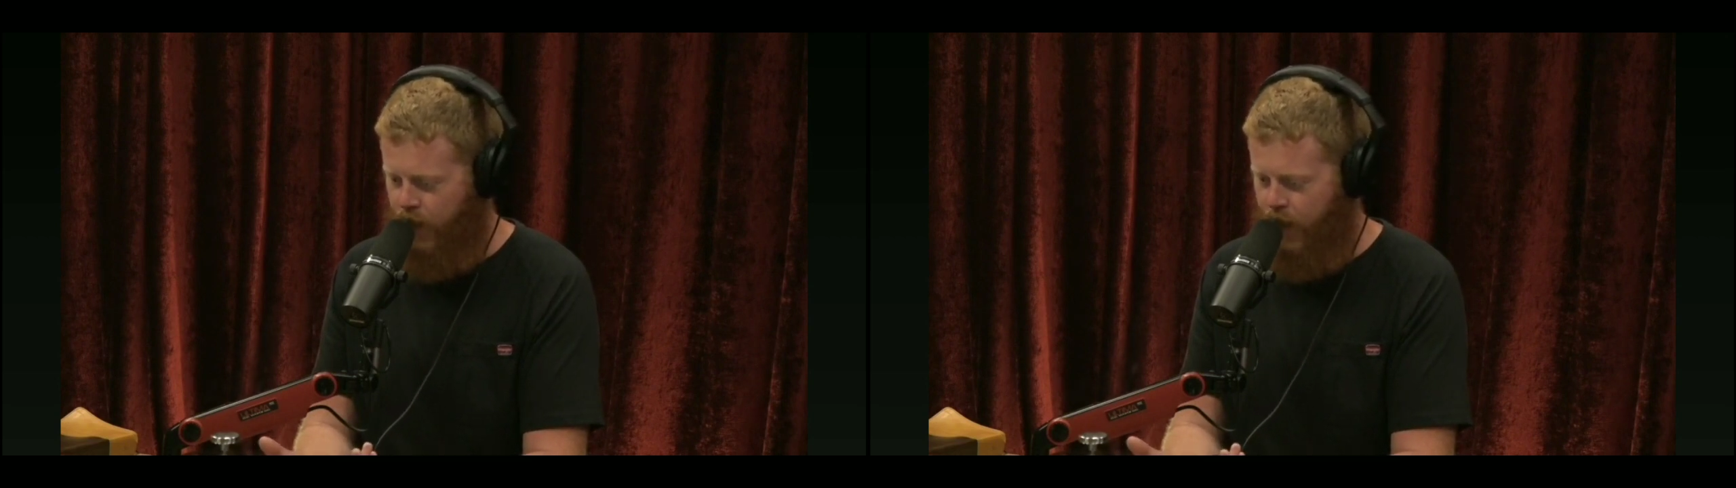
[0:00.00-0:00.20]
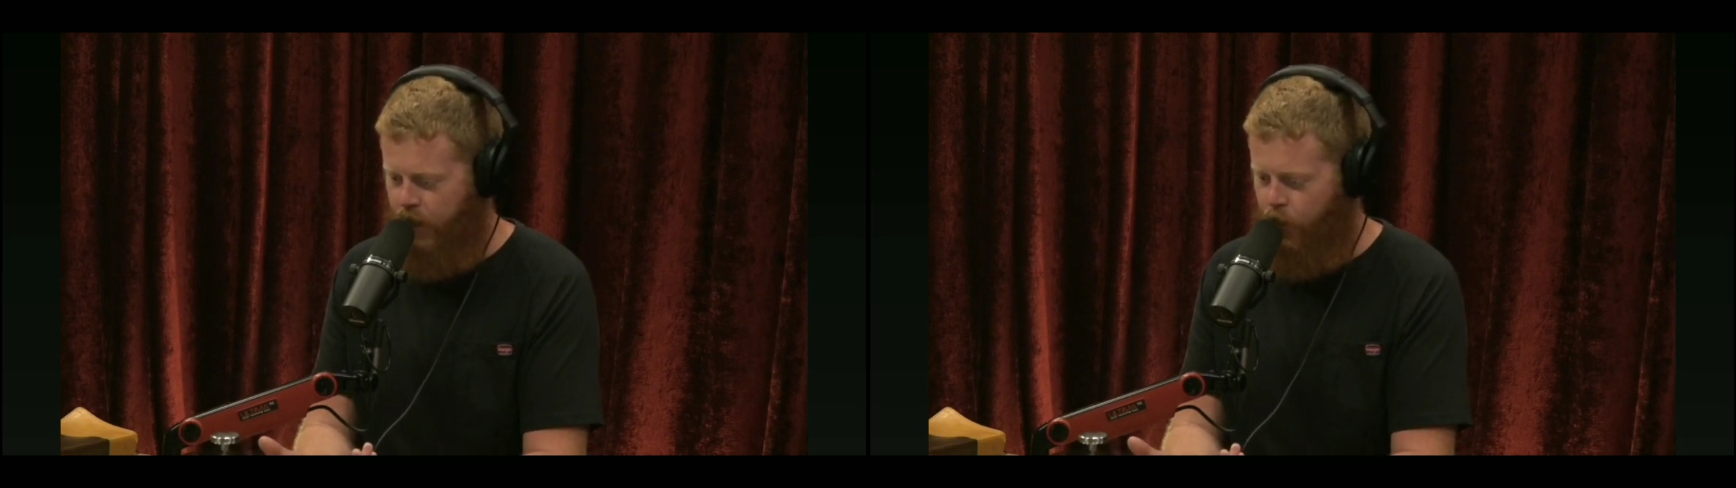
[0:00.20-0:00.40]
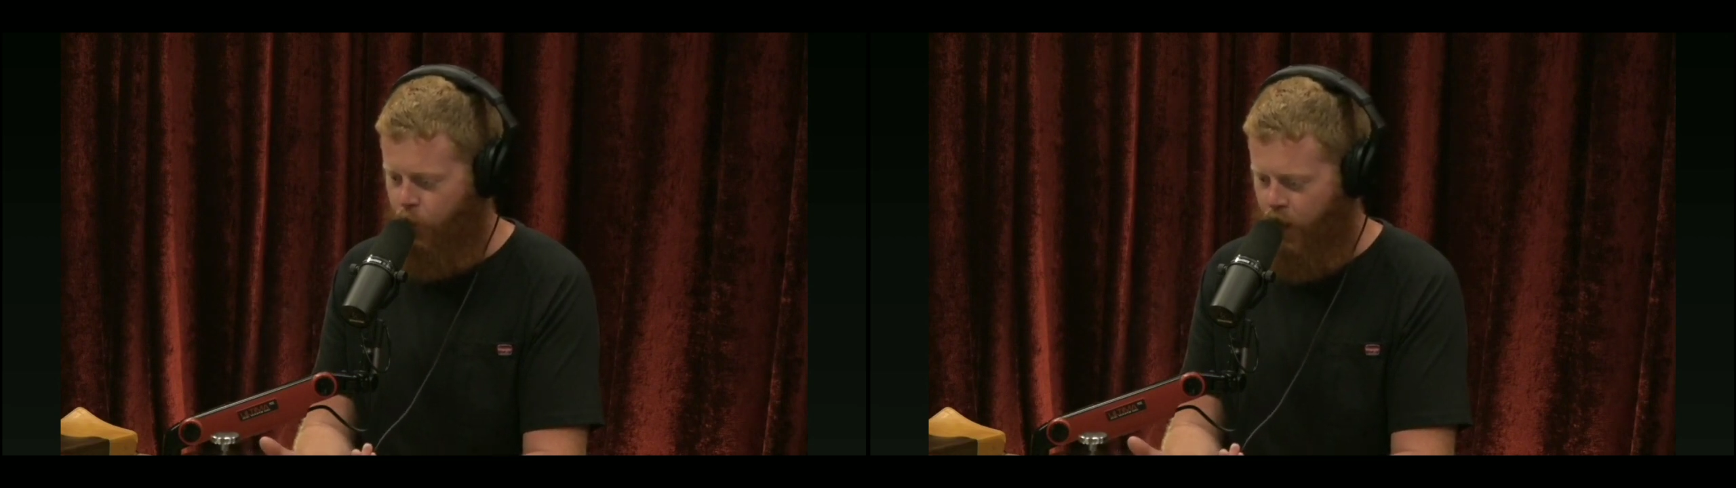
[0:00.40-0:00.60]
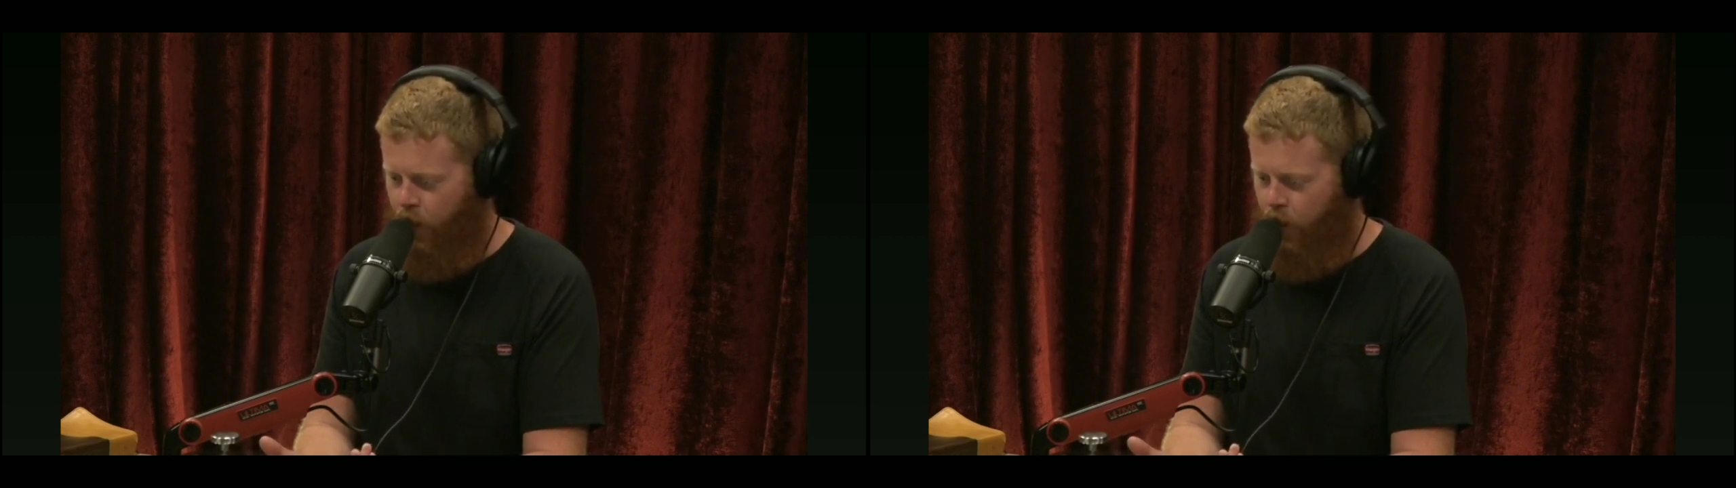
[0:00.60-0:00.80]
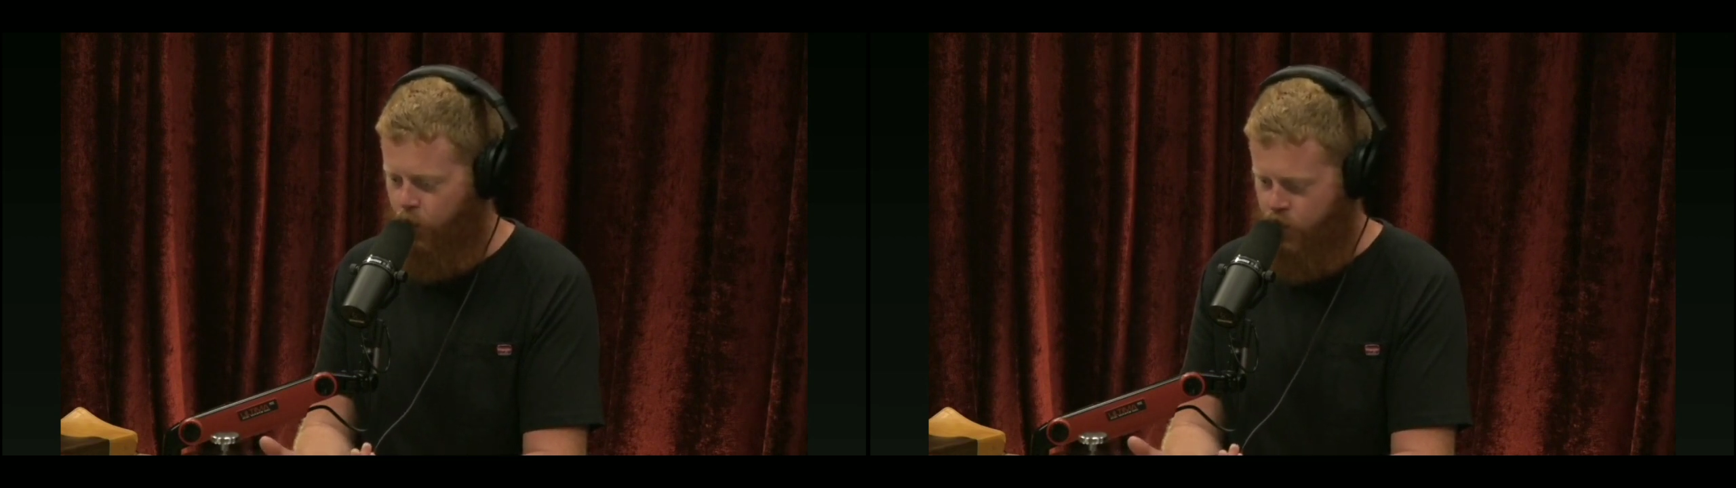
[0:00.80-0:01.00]
Like, I knew my
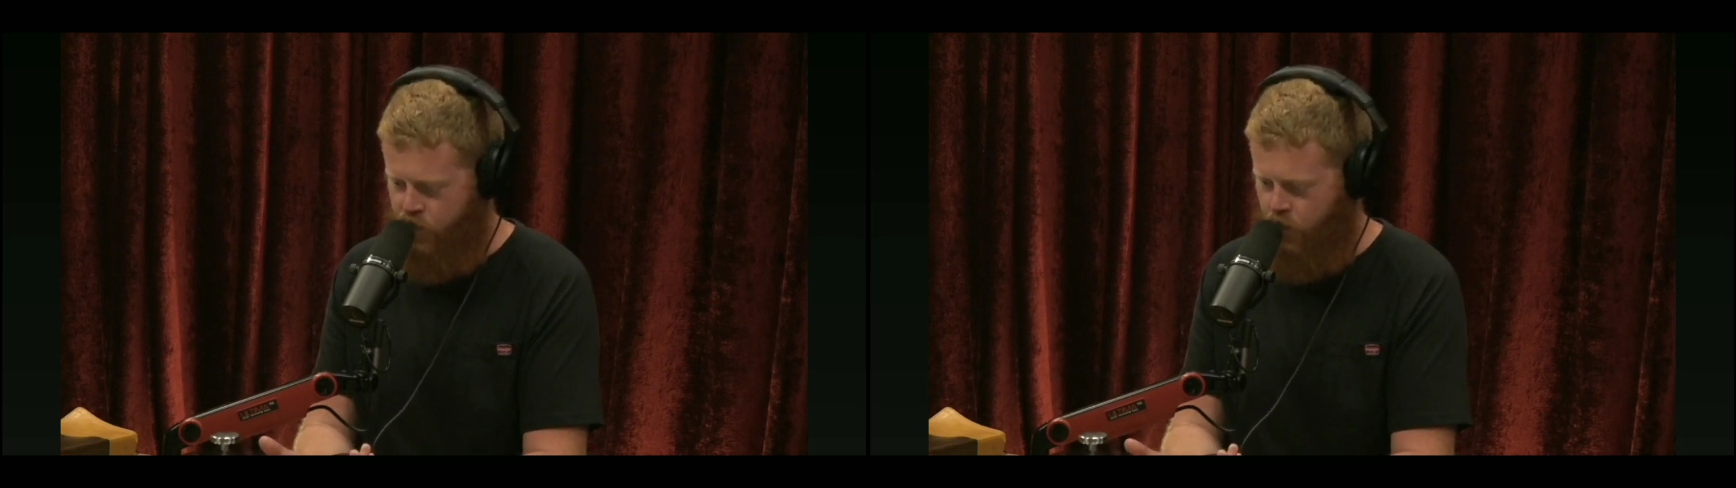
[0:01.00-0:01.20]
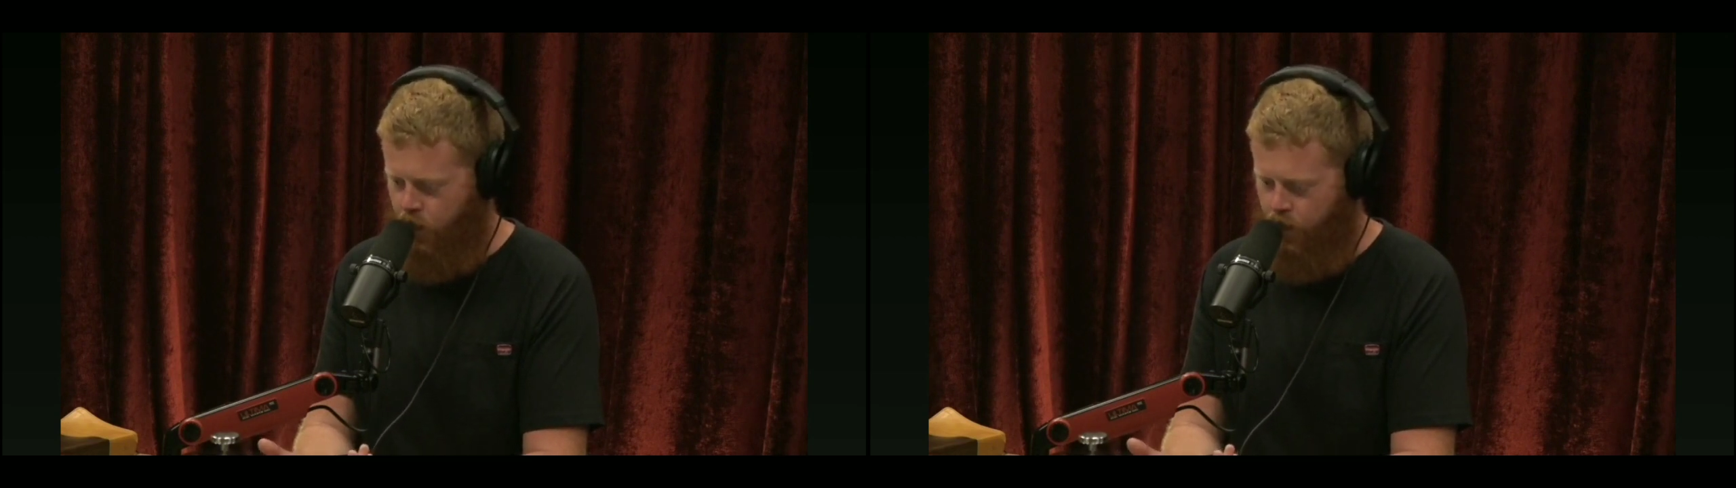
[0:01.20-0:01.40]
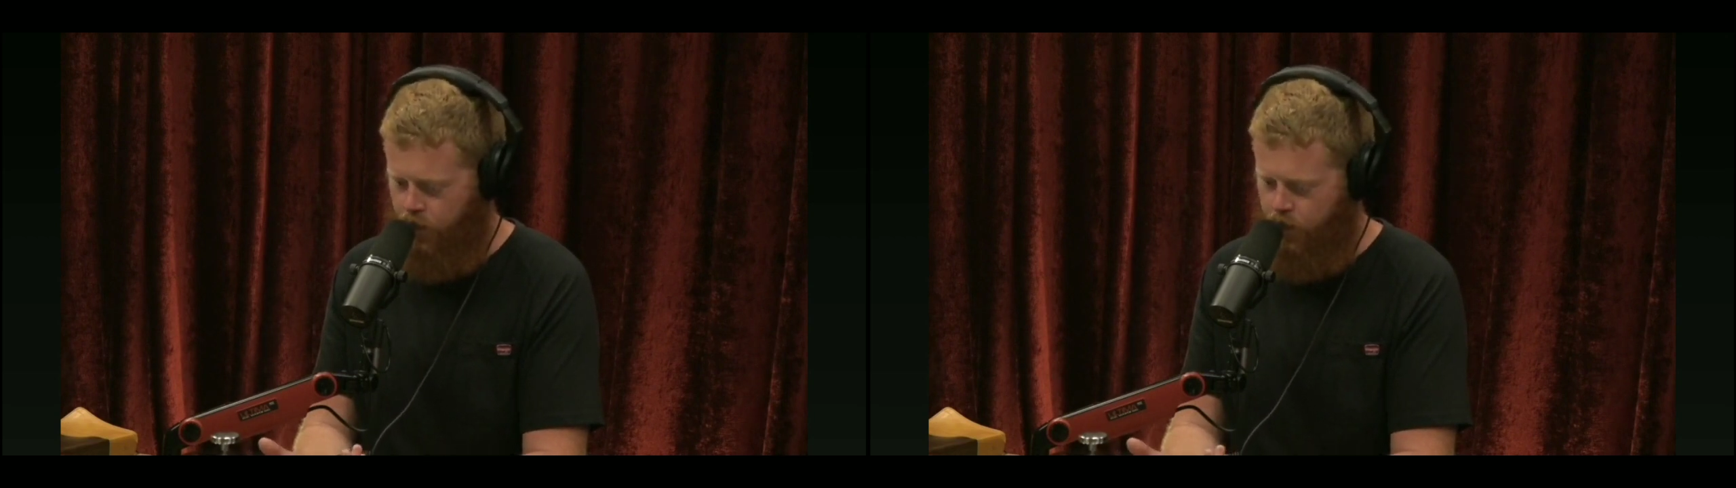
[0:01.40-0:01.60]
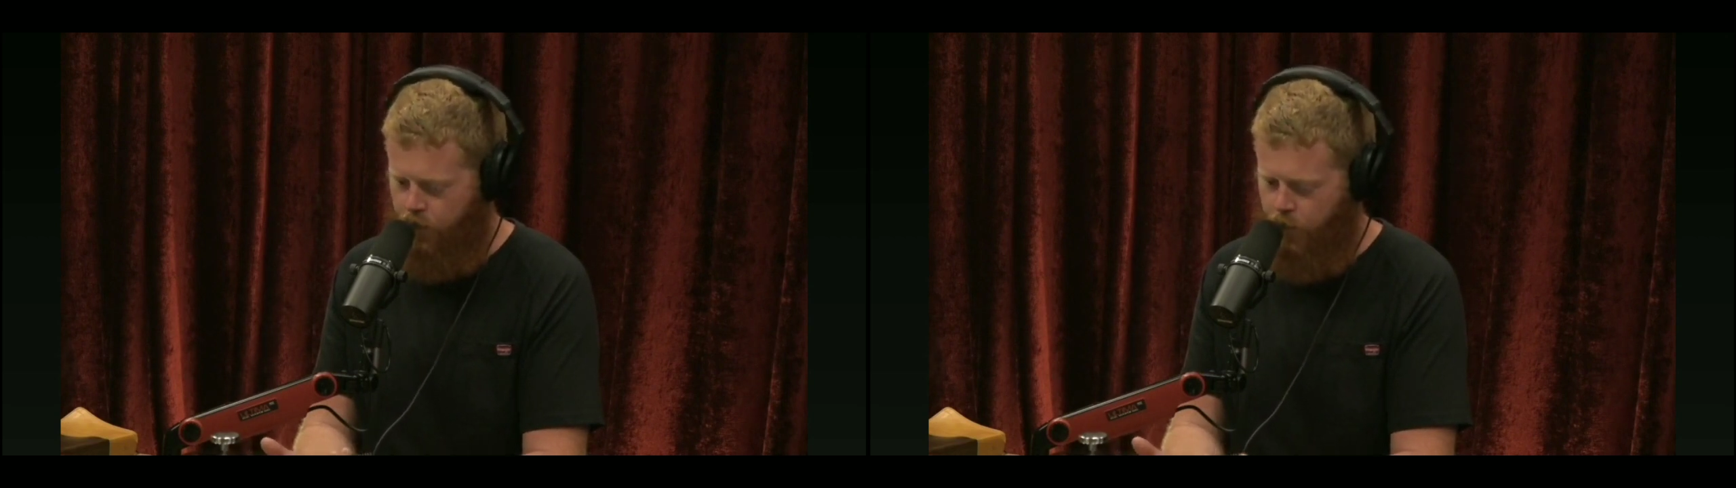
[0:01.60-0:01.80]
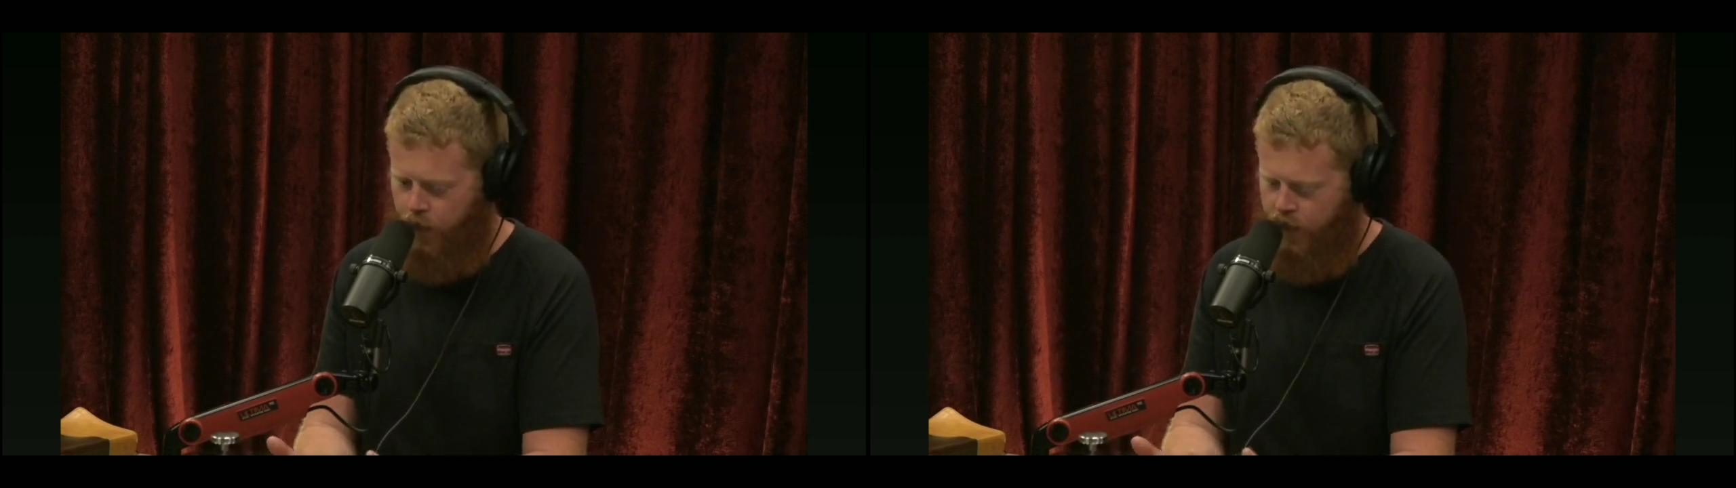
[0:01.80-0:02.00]
heart was strong,
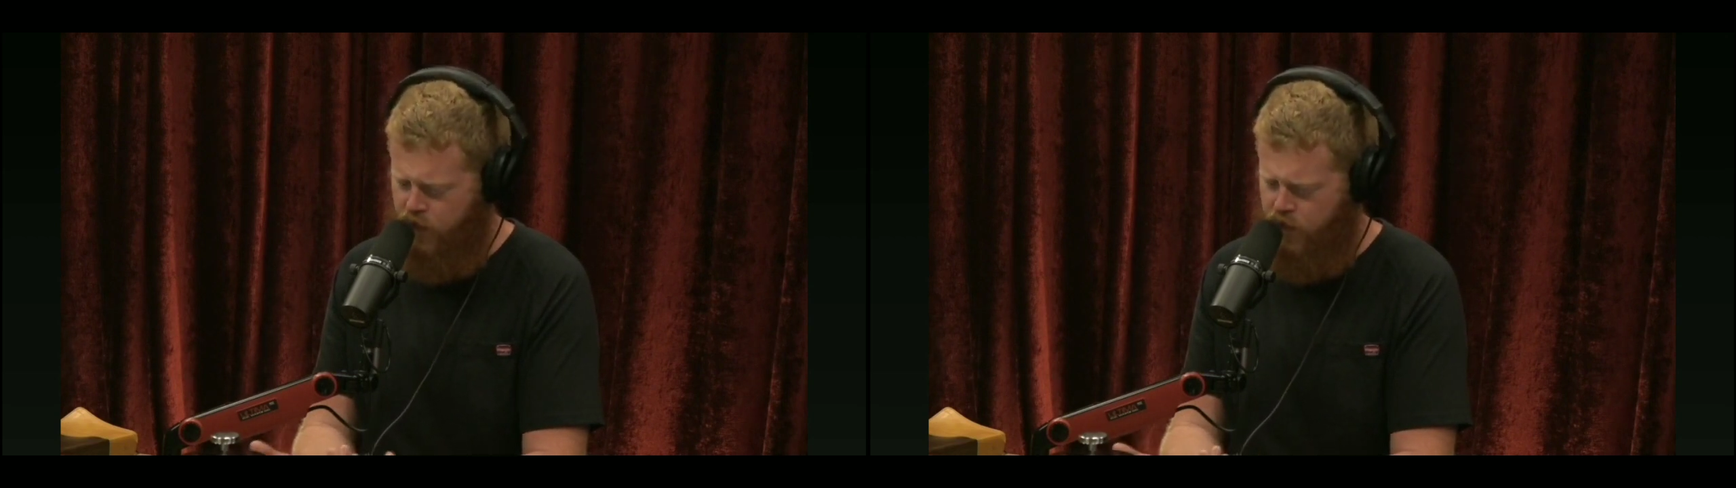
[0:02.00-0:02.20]
but I was